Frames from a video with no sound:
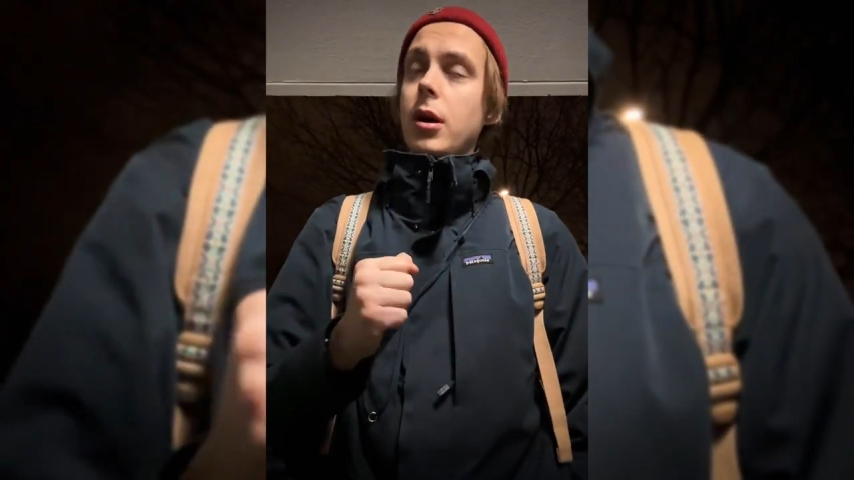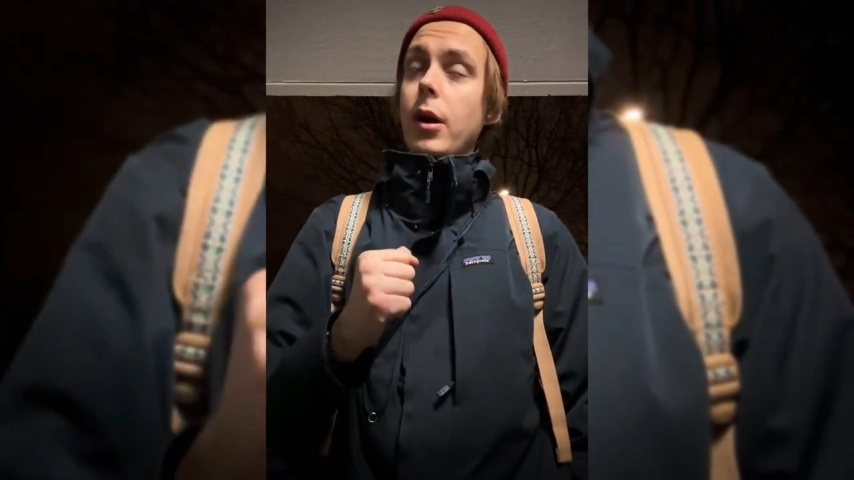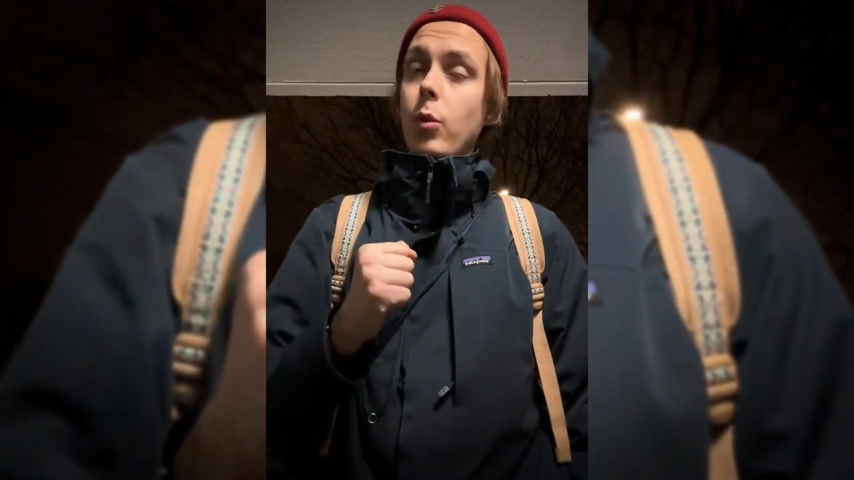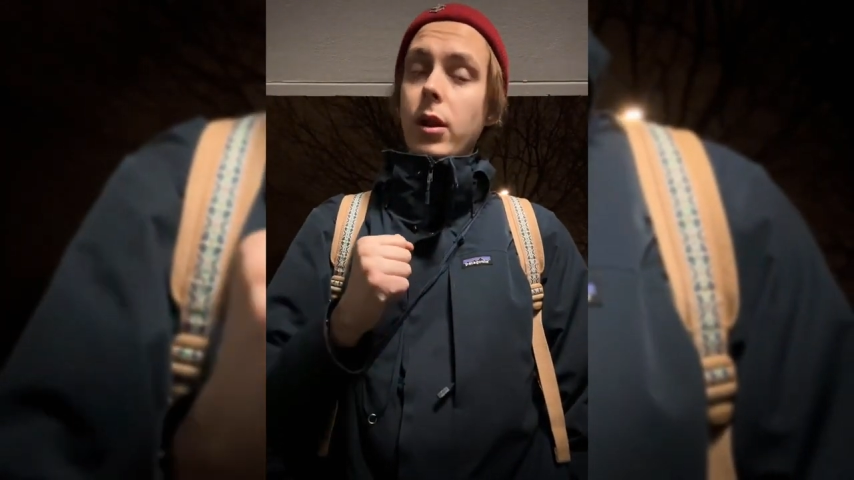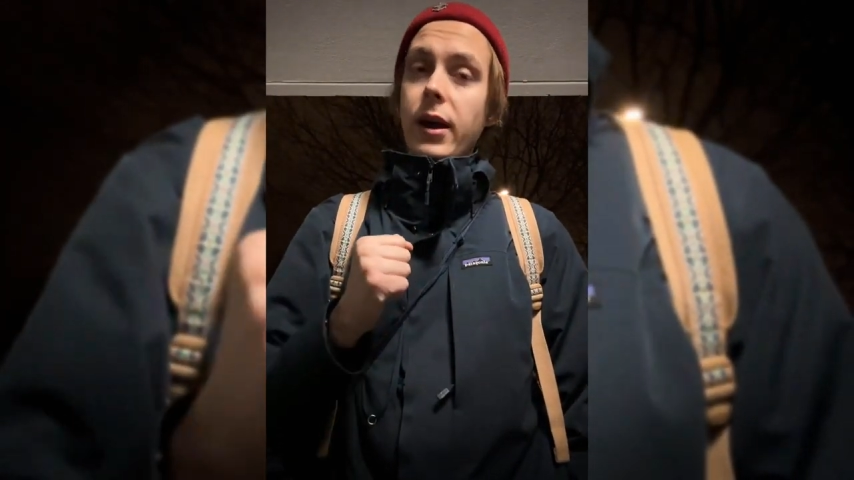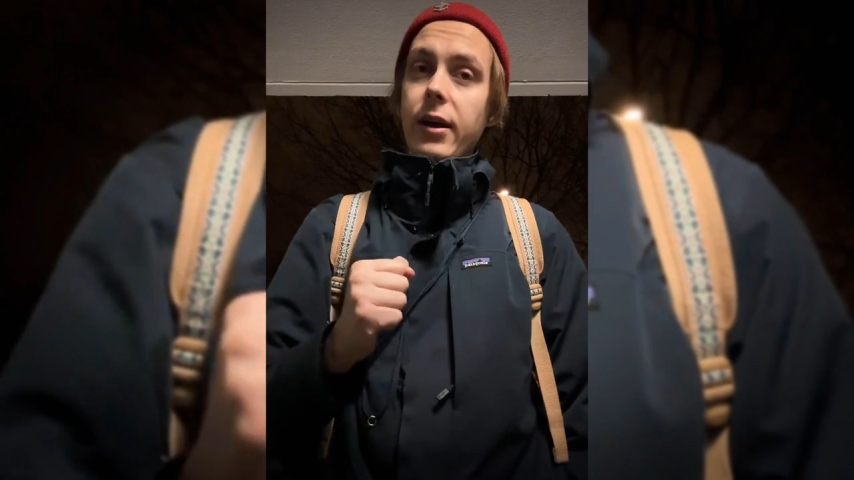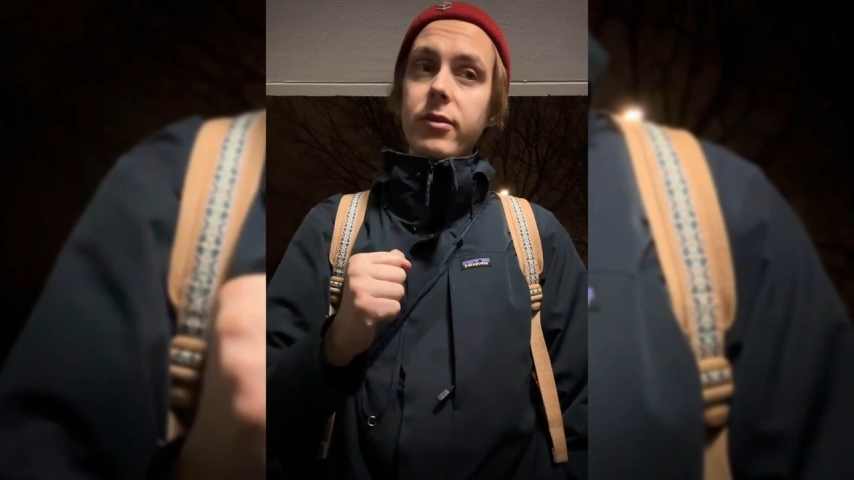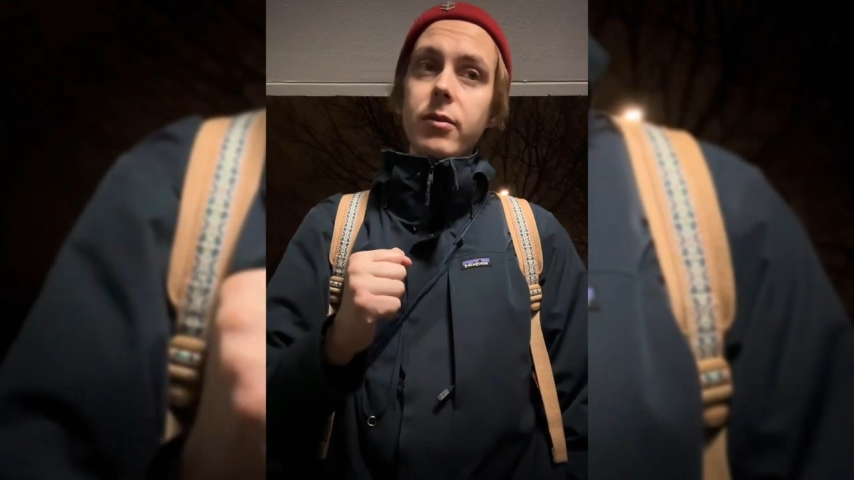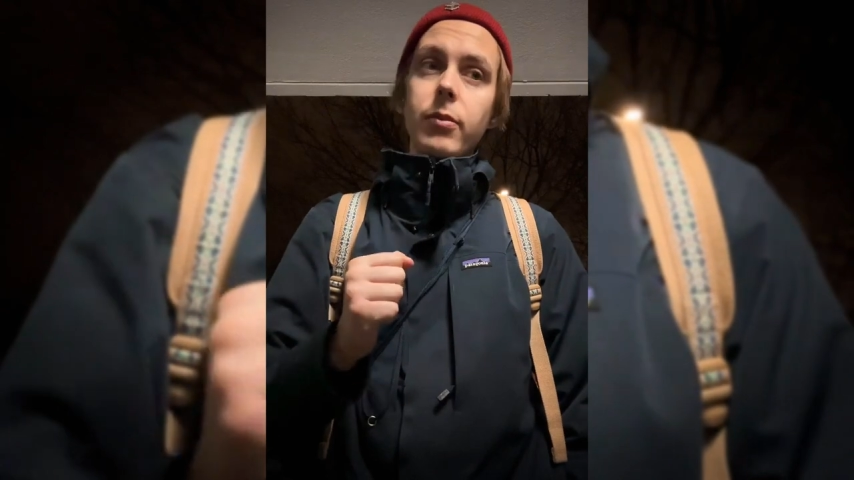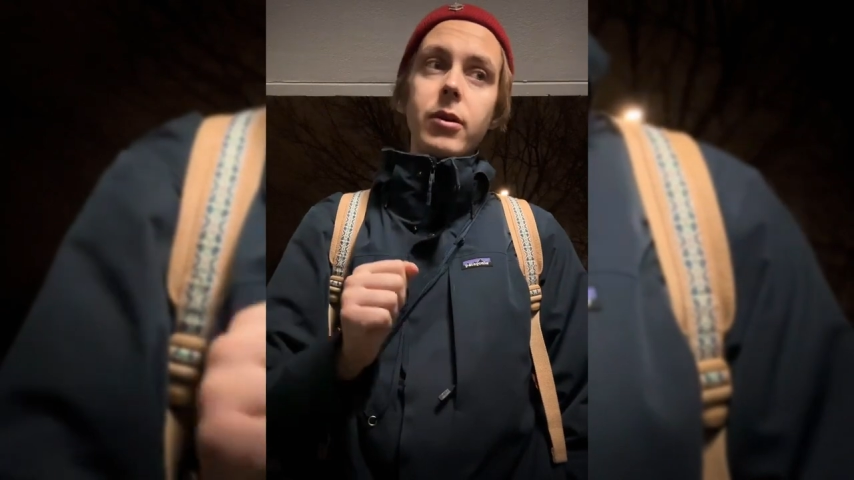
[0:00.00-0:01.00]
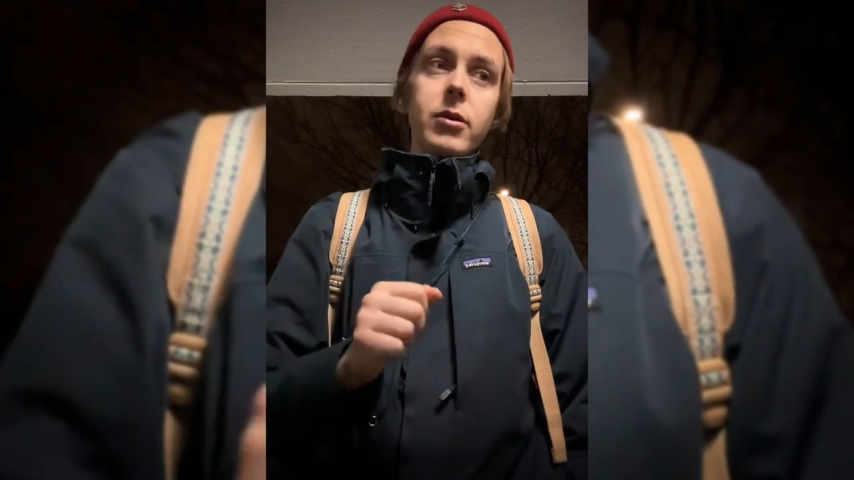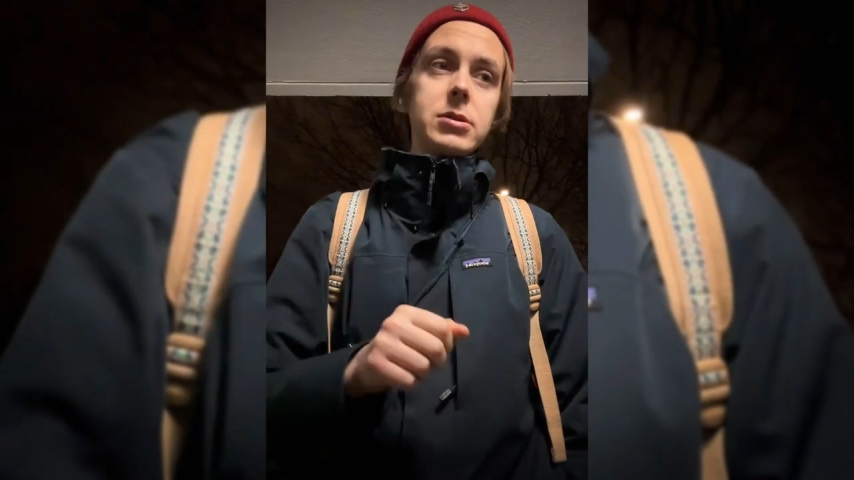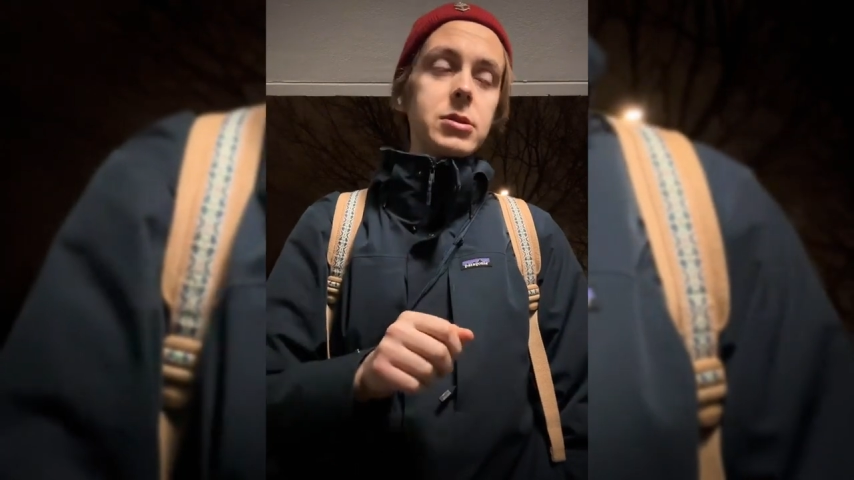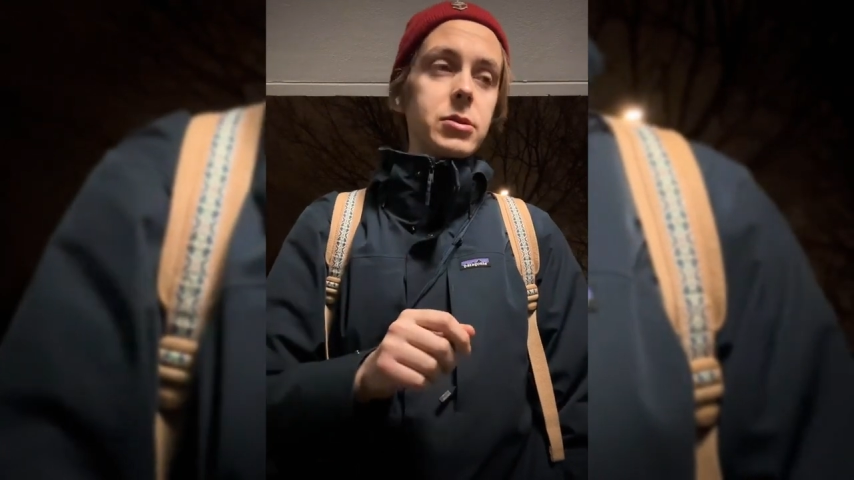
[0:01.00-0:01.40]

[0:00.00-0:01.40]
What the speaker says: I will have it because